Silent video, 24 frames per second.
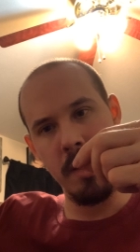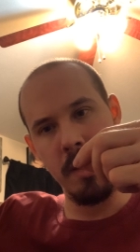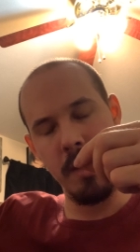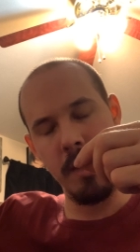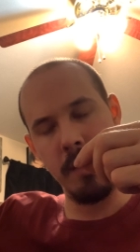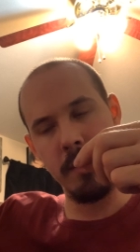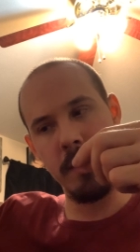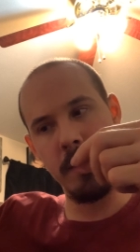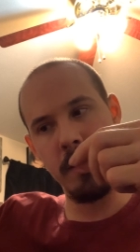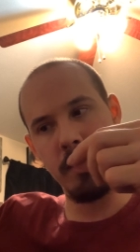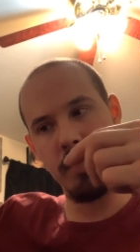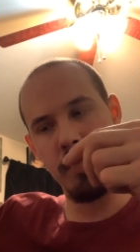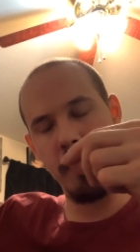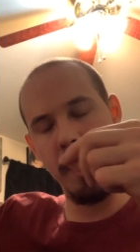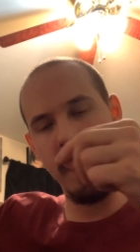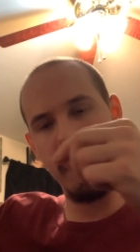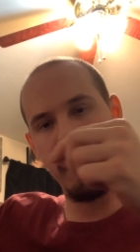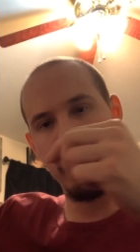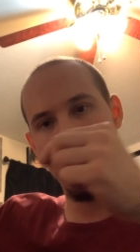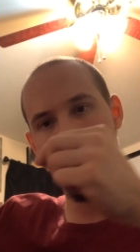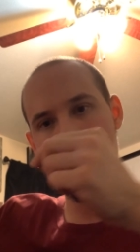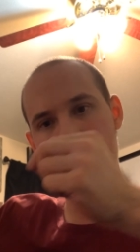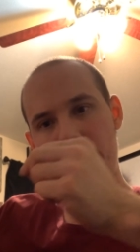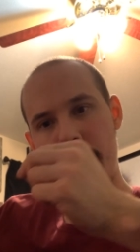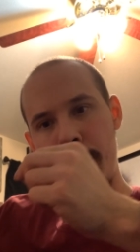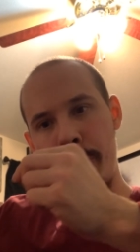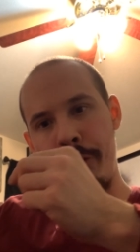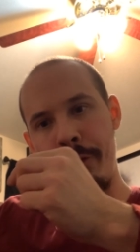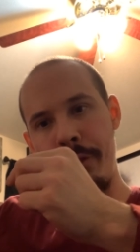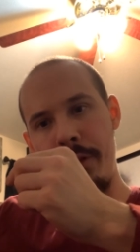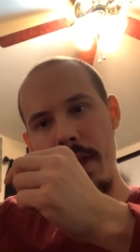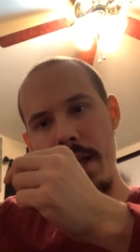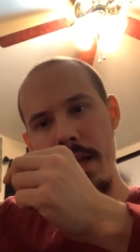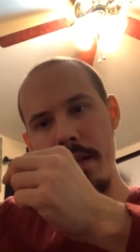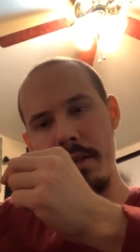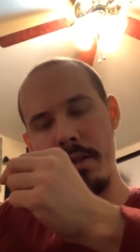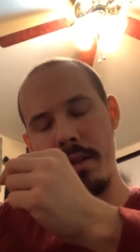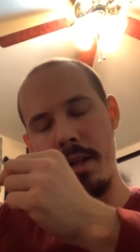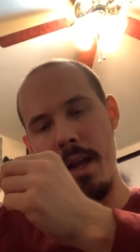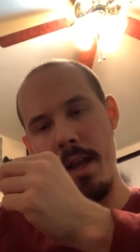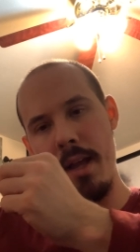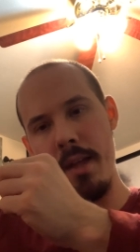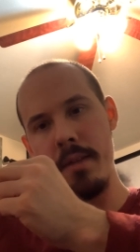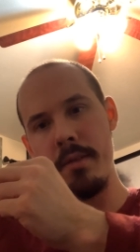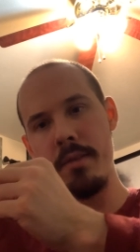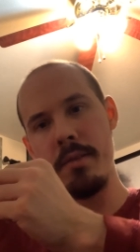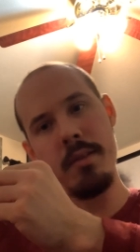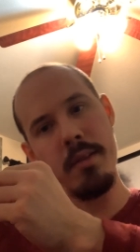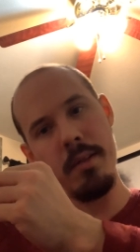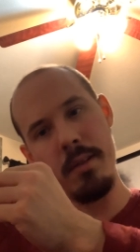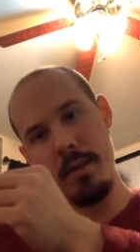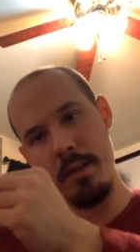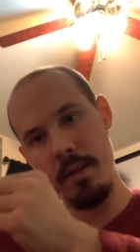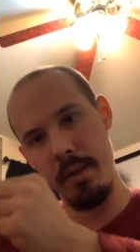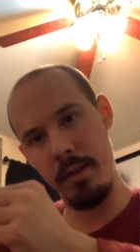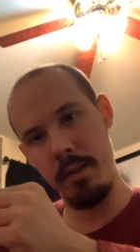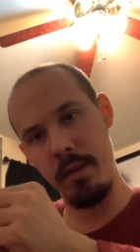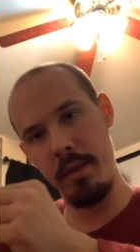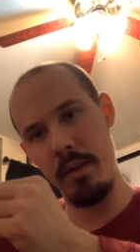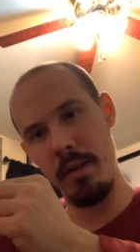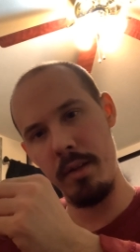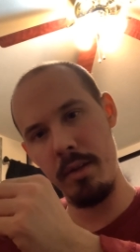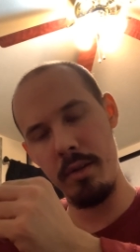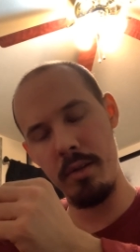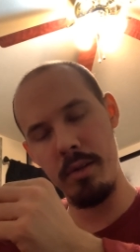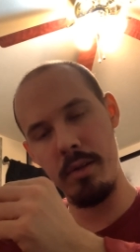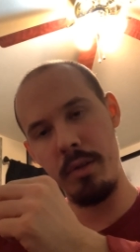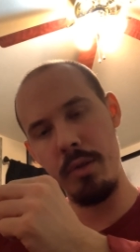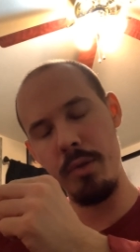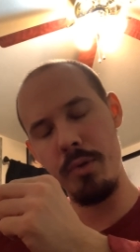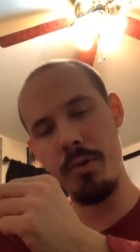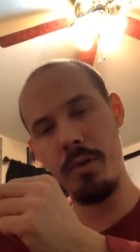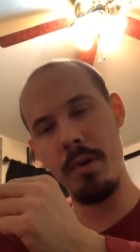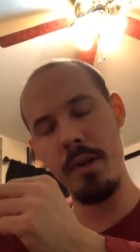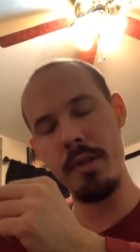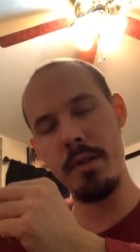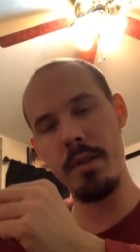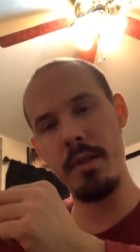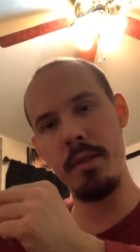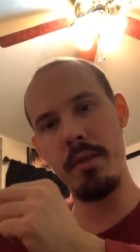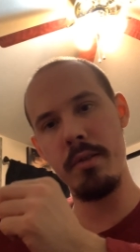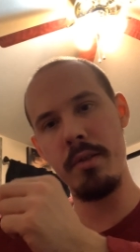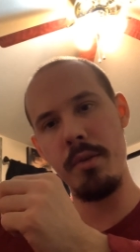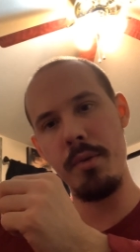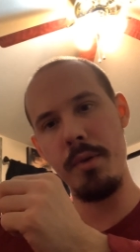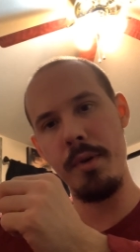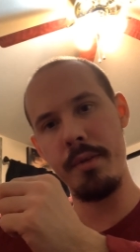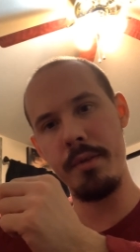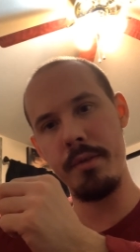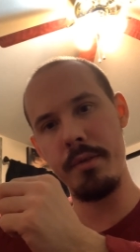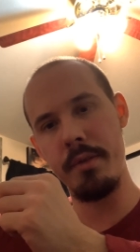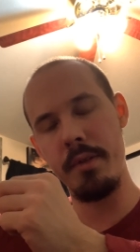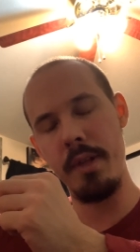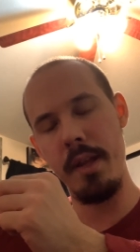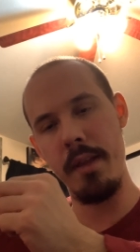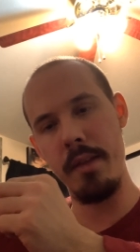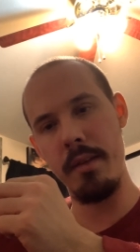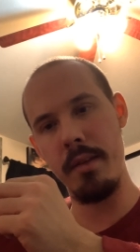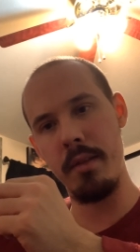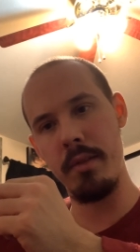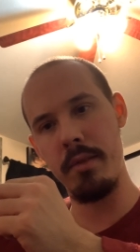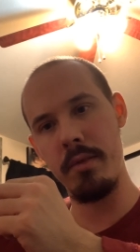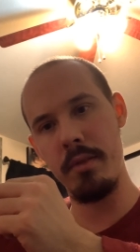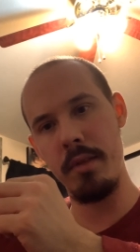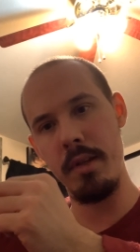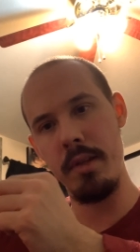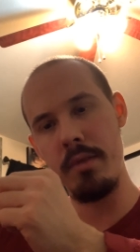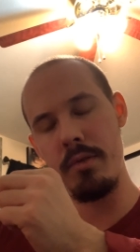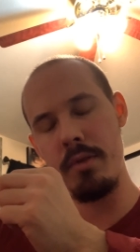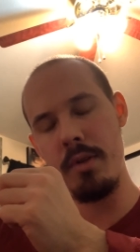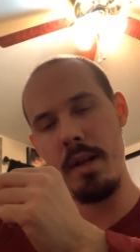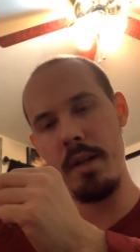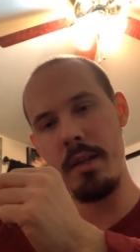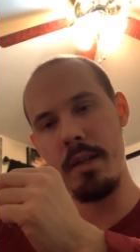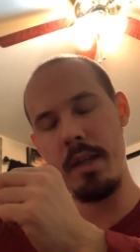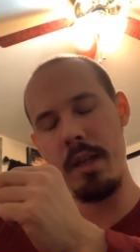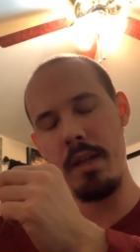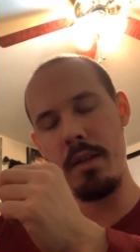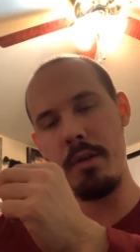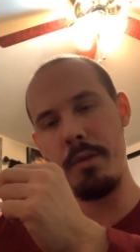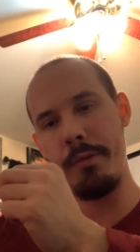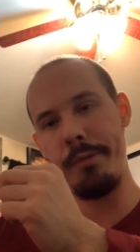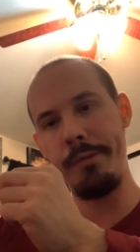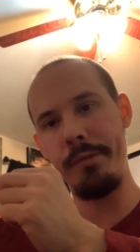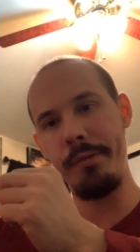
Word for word: is he's trying to get your flesh, guys, and you Christians, you understand this. He's trying to get your